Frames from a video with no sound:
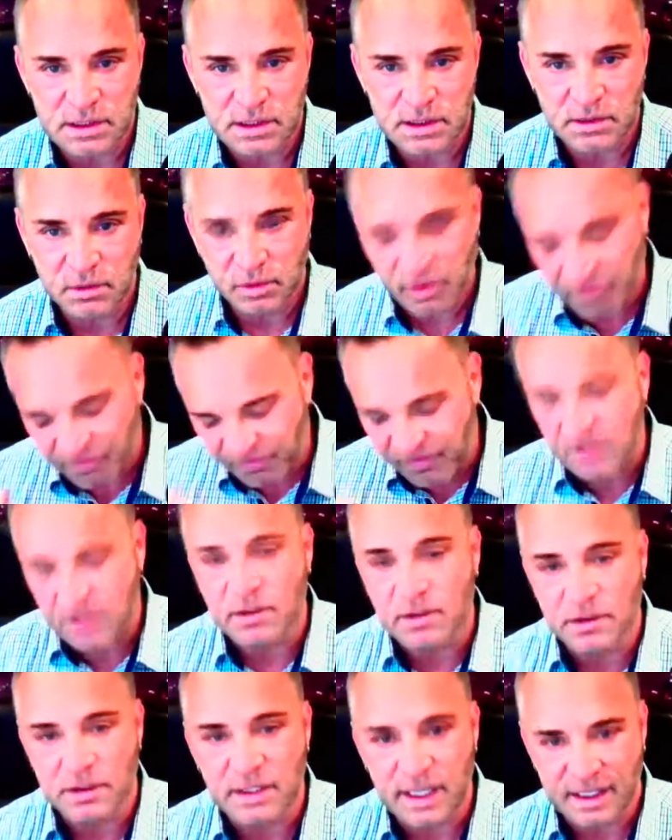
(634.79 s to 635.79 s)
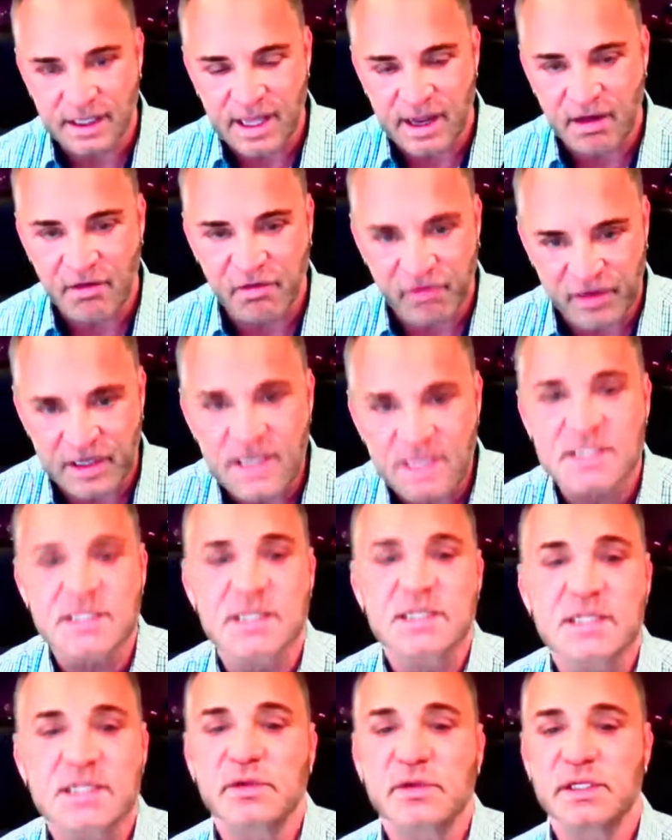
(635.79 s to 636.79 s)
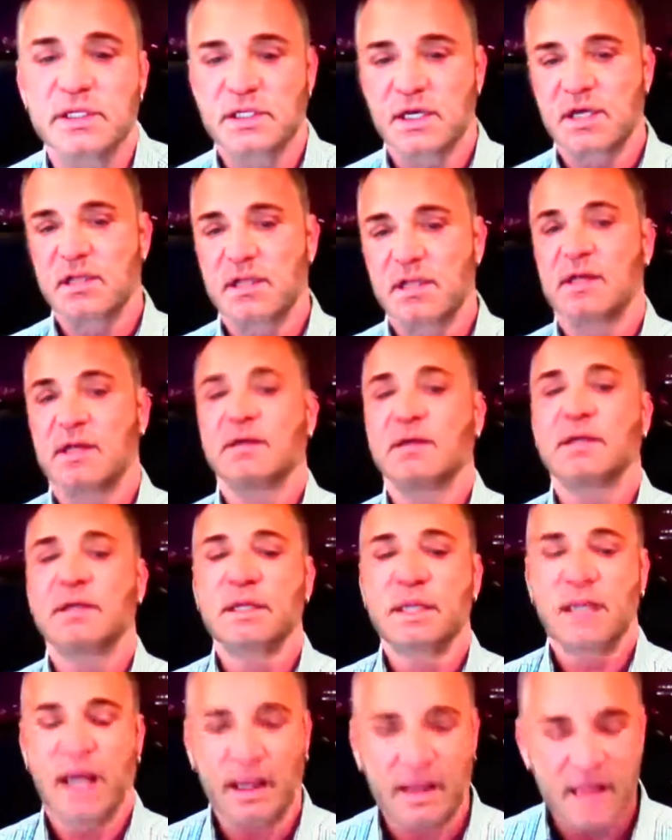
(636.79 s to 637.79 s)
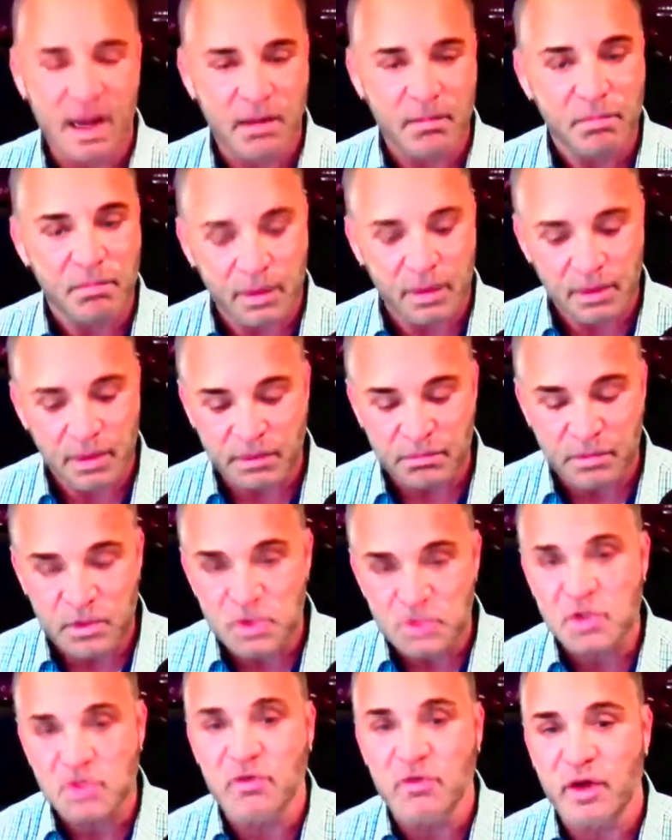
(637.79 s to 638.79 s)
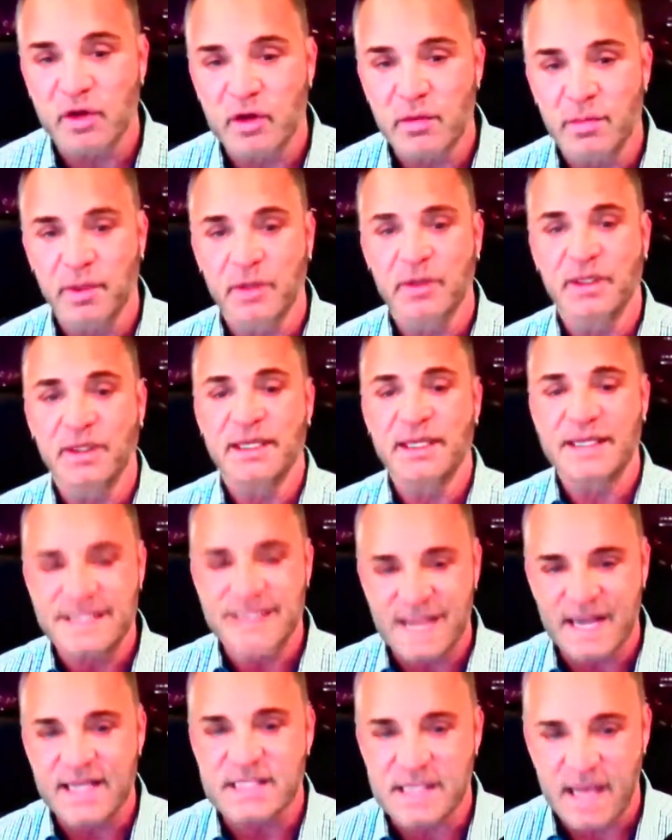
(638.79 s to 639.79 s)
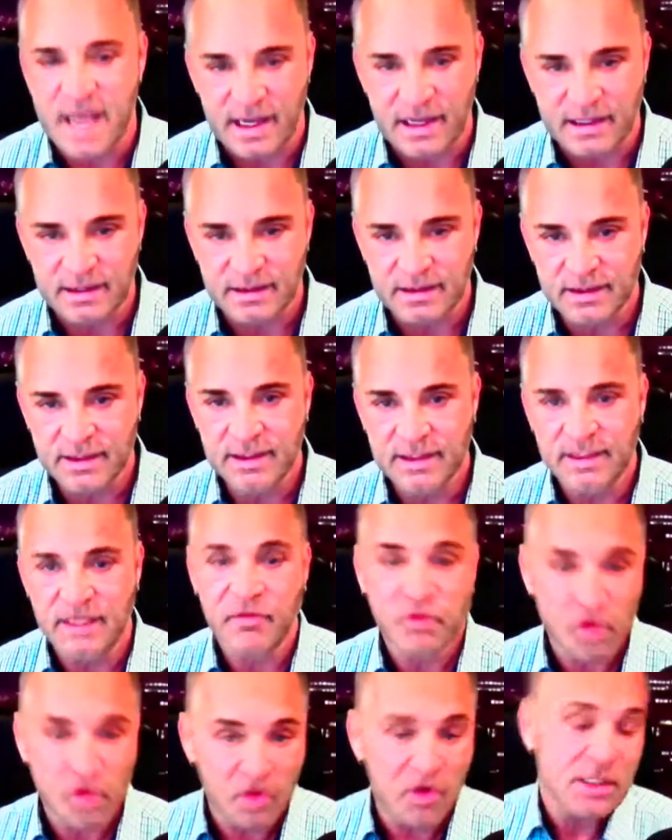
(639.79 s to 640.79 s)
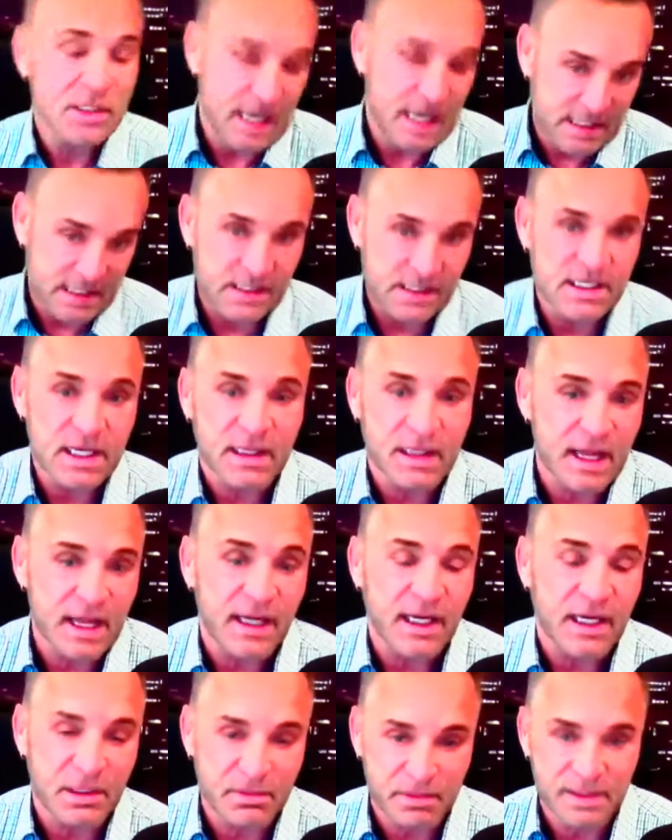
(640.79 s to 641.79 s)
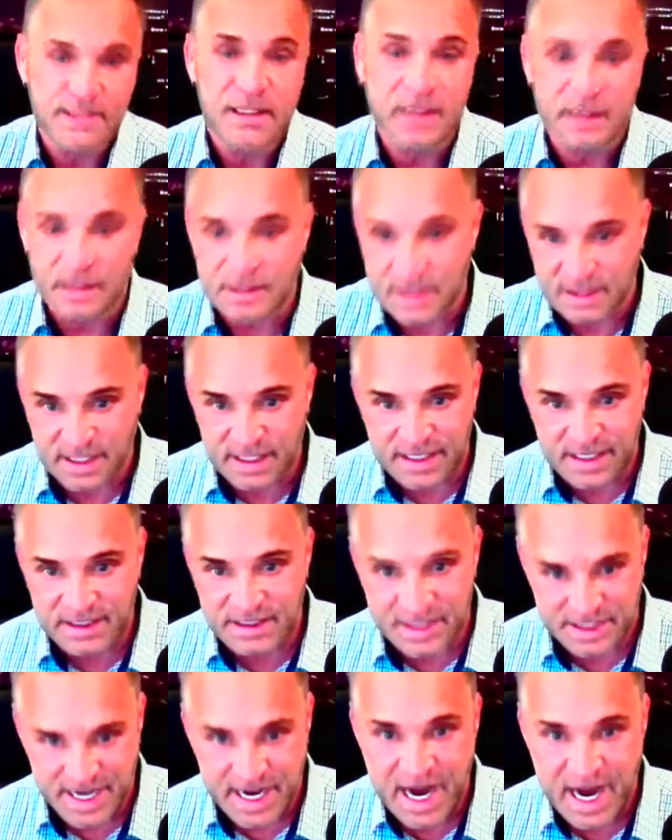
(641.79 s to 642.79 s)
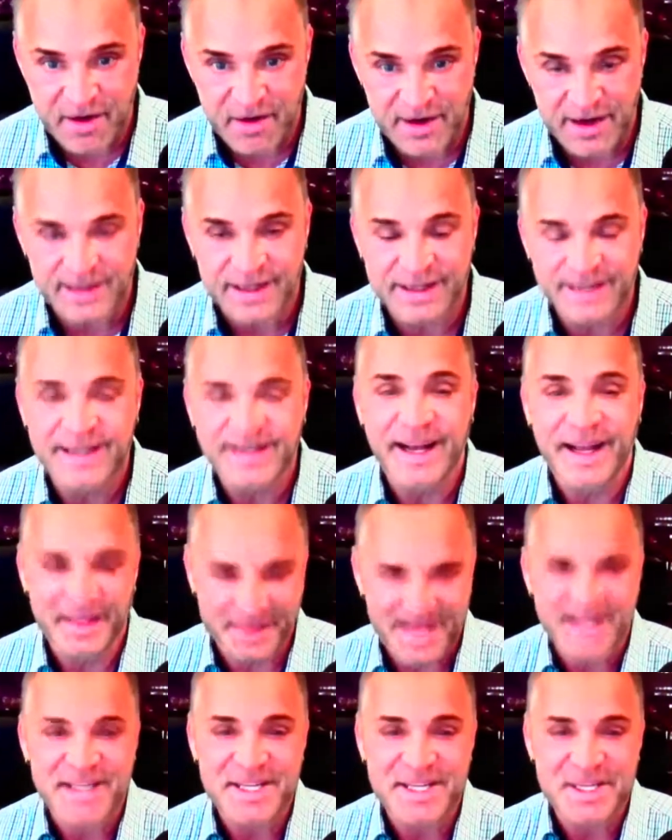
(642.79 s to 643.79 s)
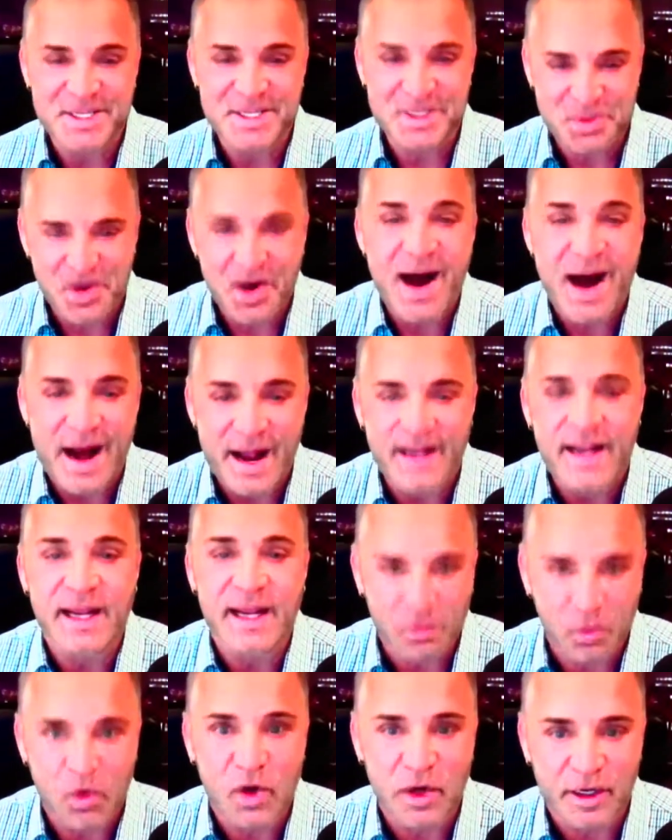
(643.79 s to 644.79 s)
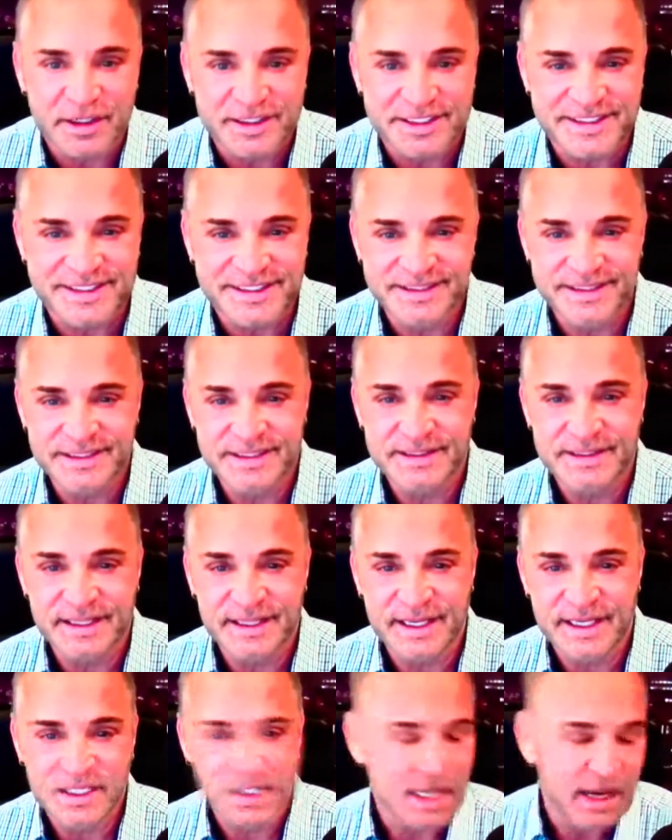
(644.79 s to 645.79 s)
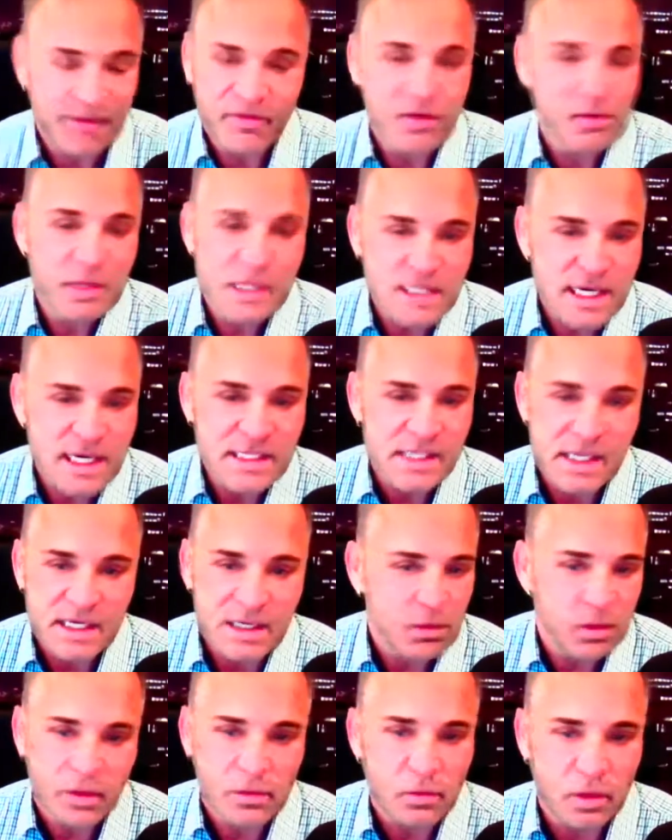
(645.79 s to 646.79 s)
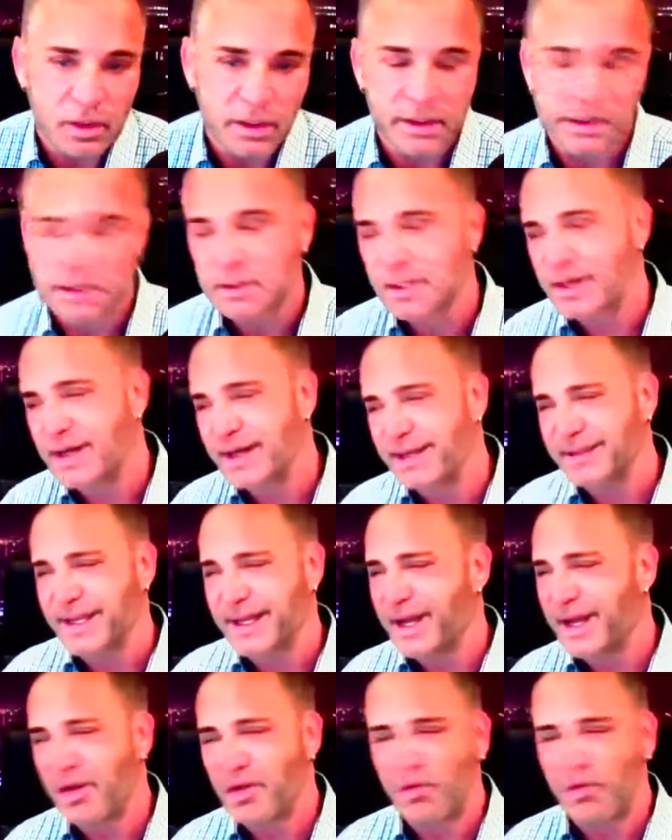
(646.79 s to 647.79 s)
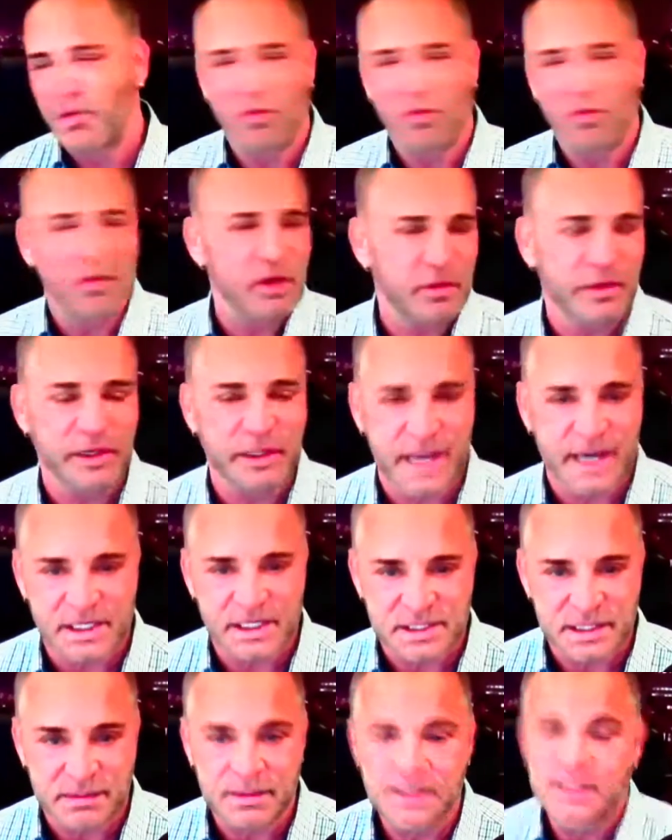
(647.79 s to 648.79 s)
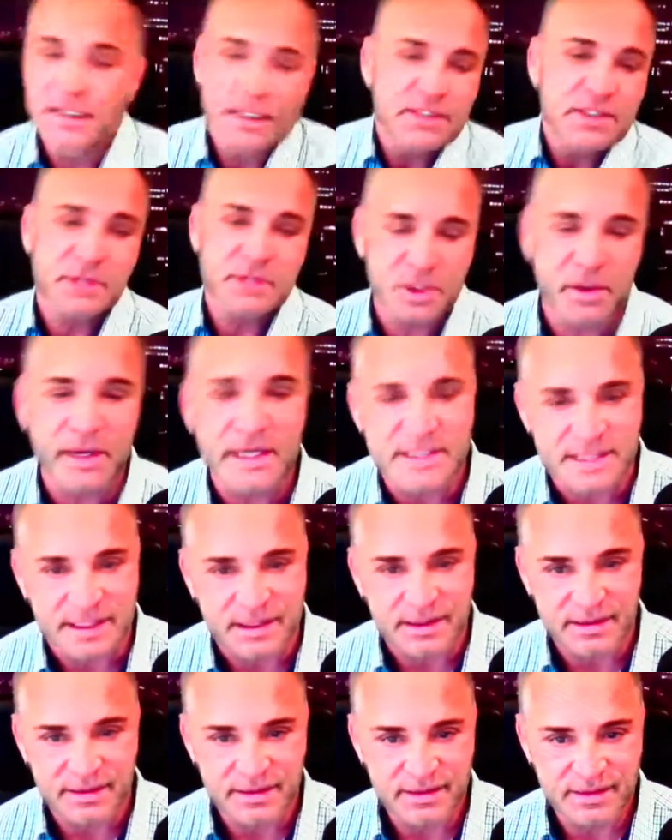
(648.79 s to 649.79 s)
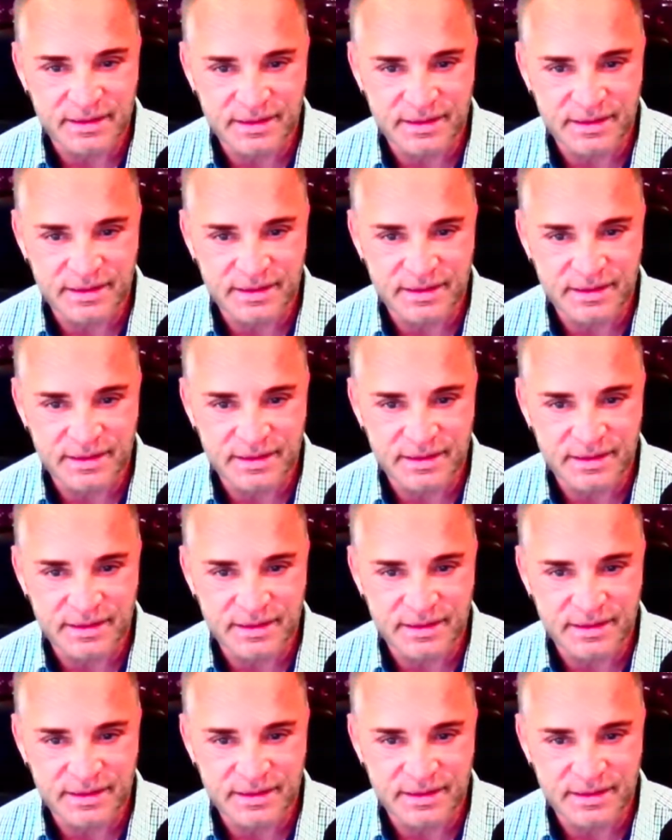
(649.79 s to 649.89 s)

We feel that affinity to each other. And that mutual vulnerability does that. Now, of course, as I said, that can be scary, and that's why it works. If it was easy, it wouldn't work. You'd go, I don't feel a real connection with them because it was too easy.